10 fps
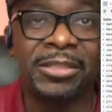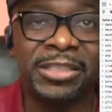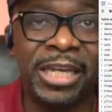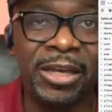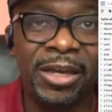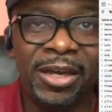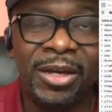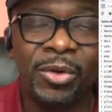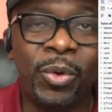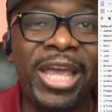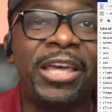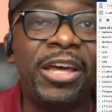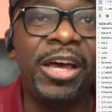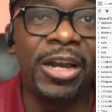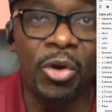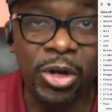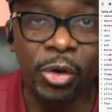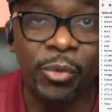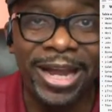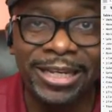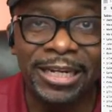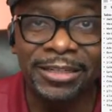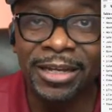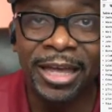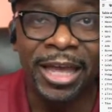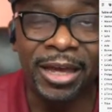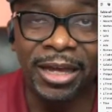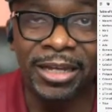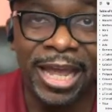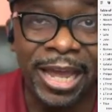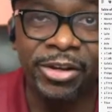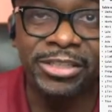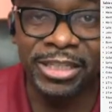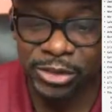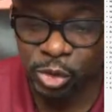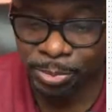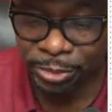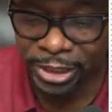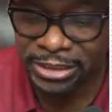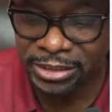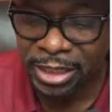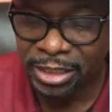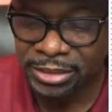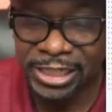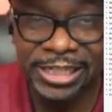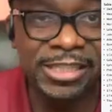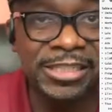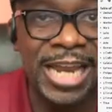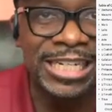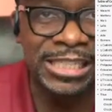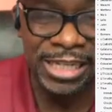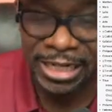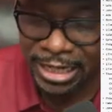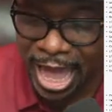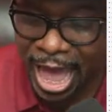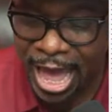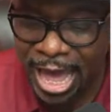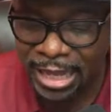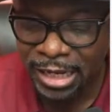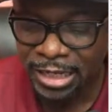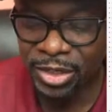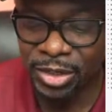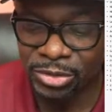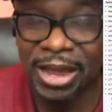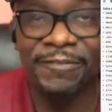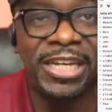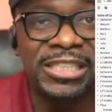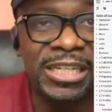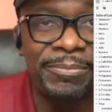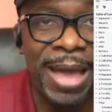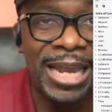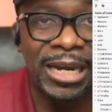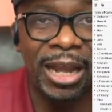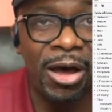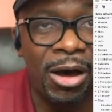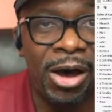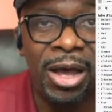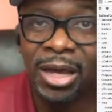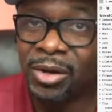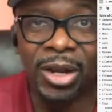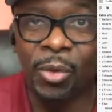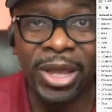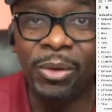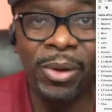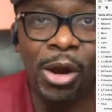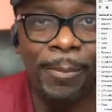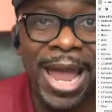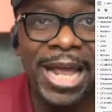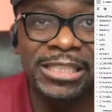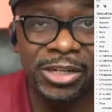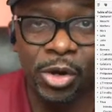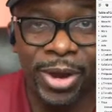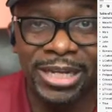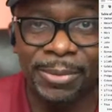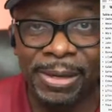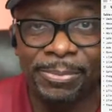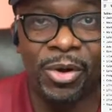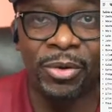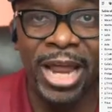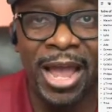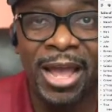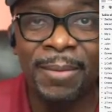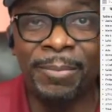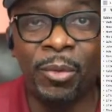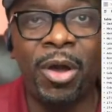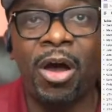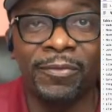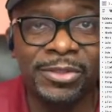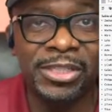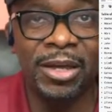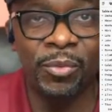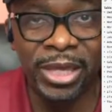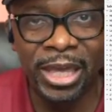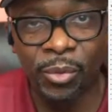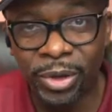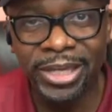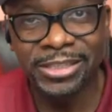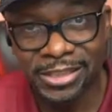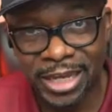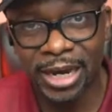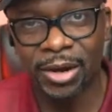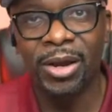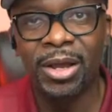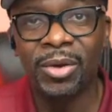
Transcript: See, we good on correcting uh, the heretics who preach Jesus not the Son of God, you know, salvation by the law. You know, we, we don't mind correcting people on that, but we, all of a sudden we get weak and scared